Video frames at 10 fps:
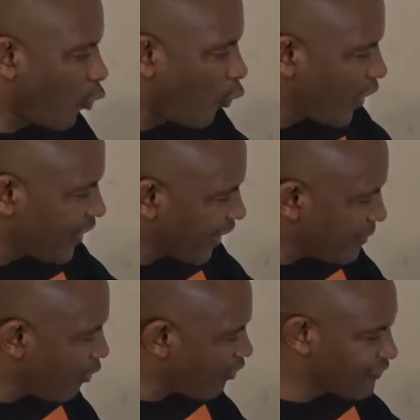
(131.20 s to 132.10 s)
When
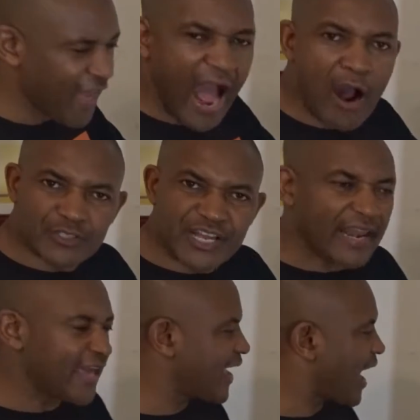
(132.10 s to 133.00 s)
they remove the
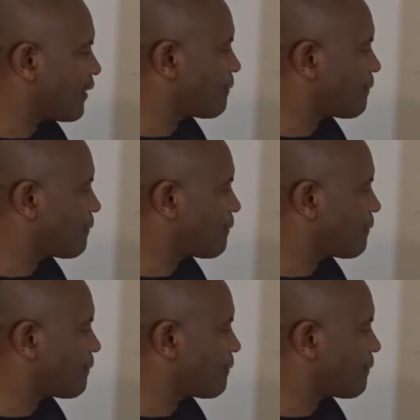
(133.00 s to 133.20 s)
outer layer